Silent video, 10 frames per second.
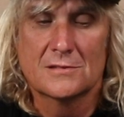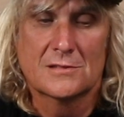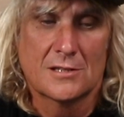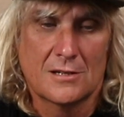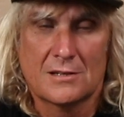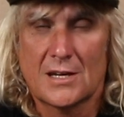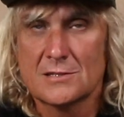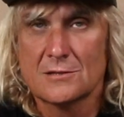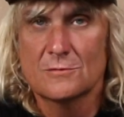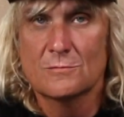So that's
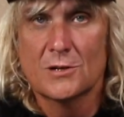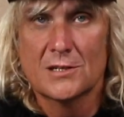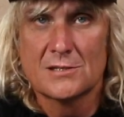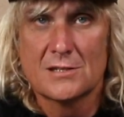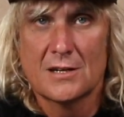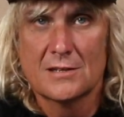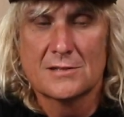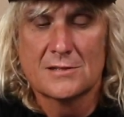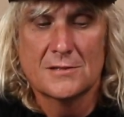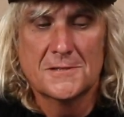a good way to start the
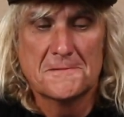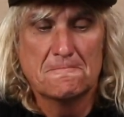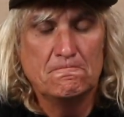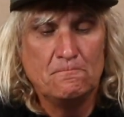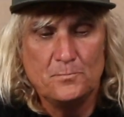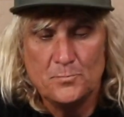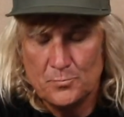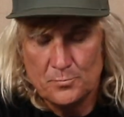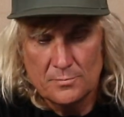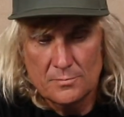season.
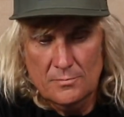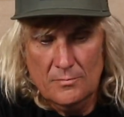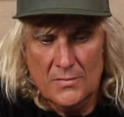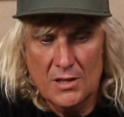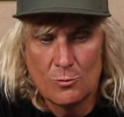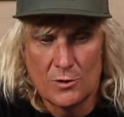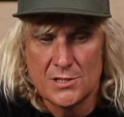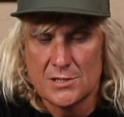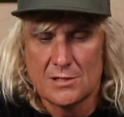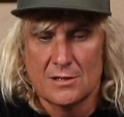We're
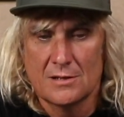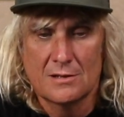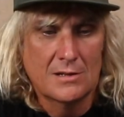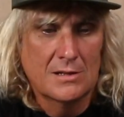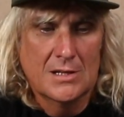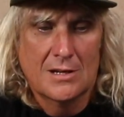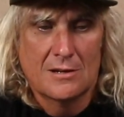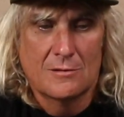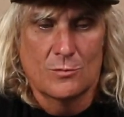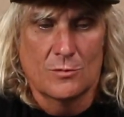just
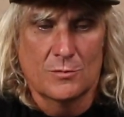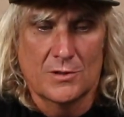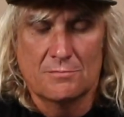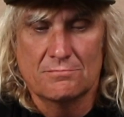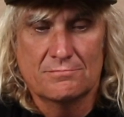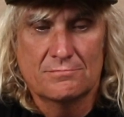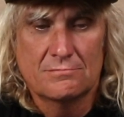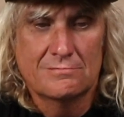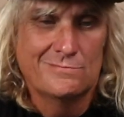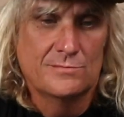we're
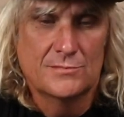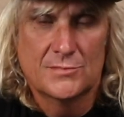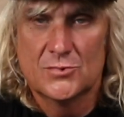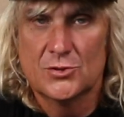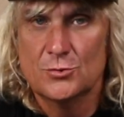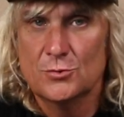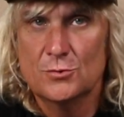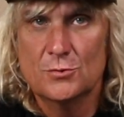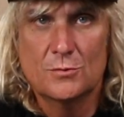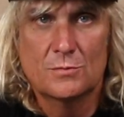
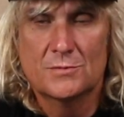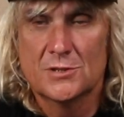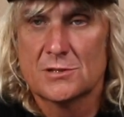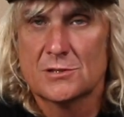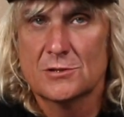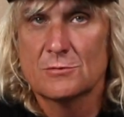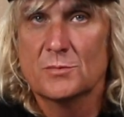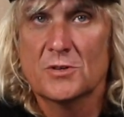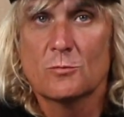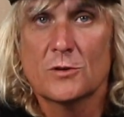just 2 and a
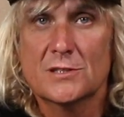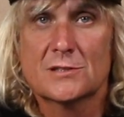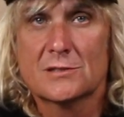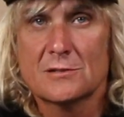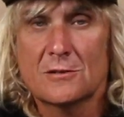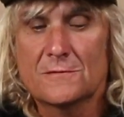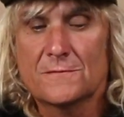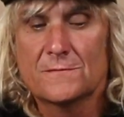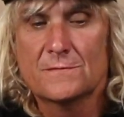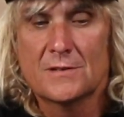bit weeks
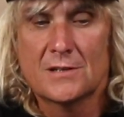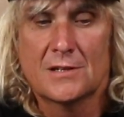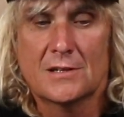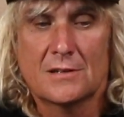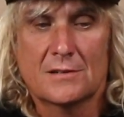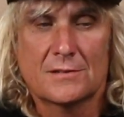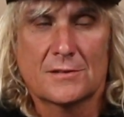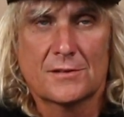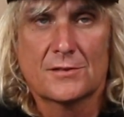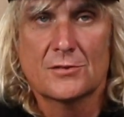off
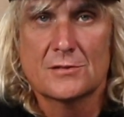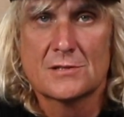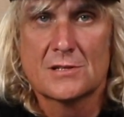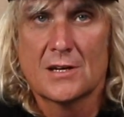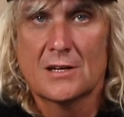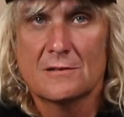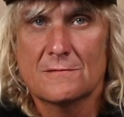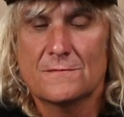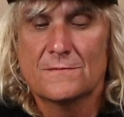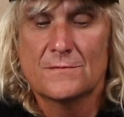the Thursday
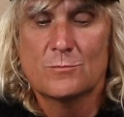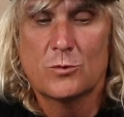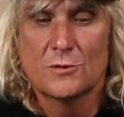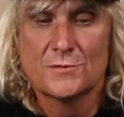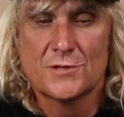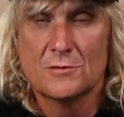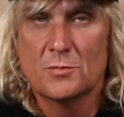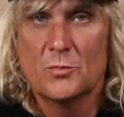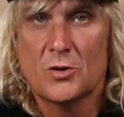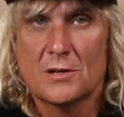of World
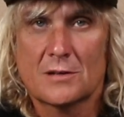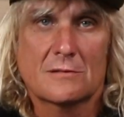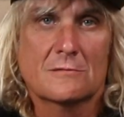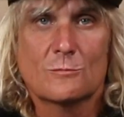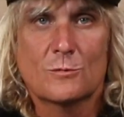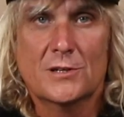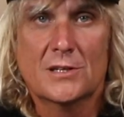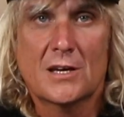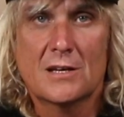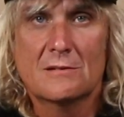Superbike
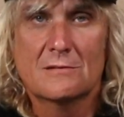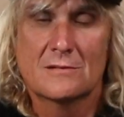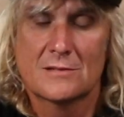weekend.